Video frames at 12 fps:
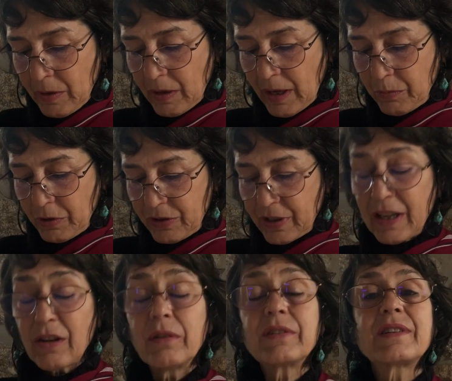I would say
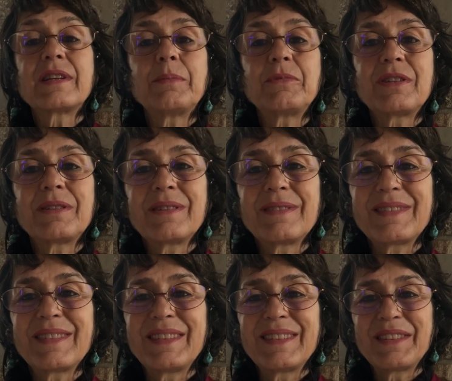concept,
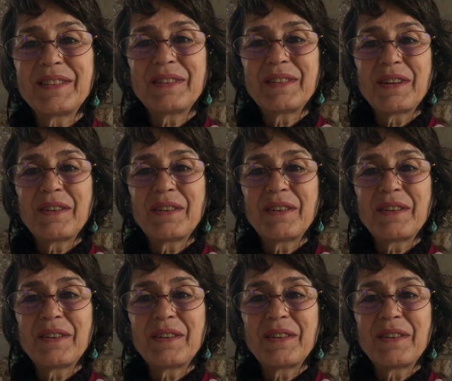you know,